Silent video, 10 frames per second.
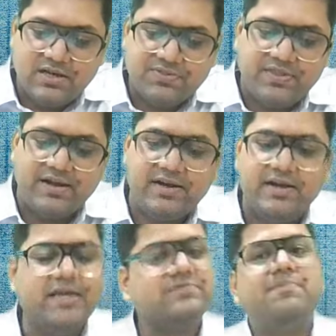then
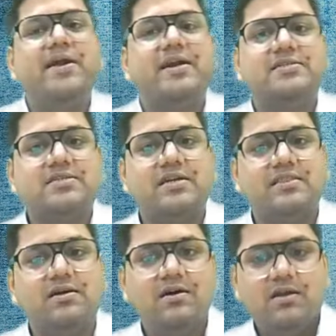TDS will be adjusted in
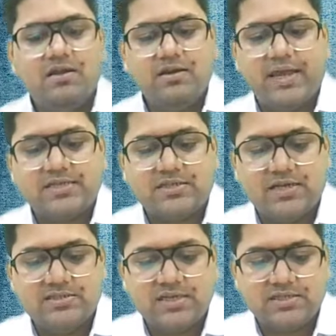the next
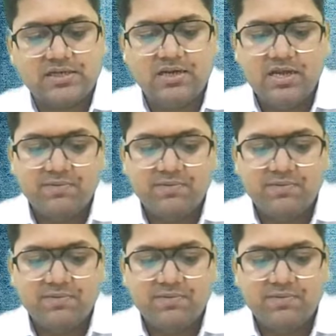transaction.